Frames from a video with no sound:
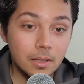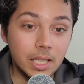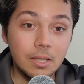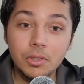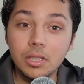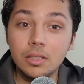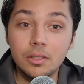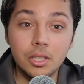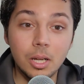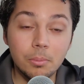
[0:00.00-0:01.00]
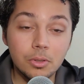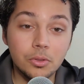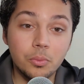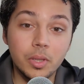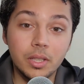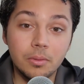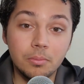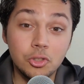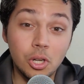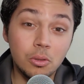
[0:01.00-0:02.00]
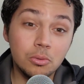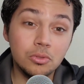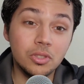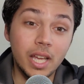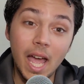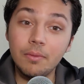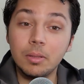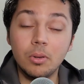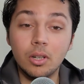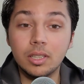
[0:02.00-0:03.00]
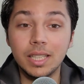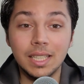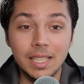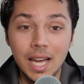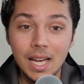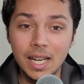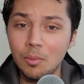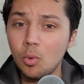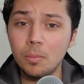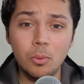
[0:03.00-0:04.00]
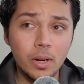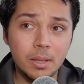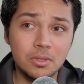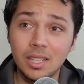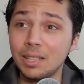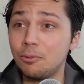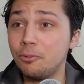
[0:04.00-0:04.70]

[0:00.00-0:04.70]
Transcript: Even the numbers with Jones having Barkley and not, at one point it was like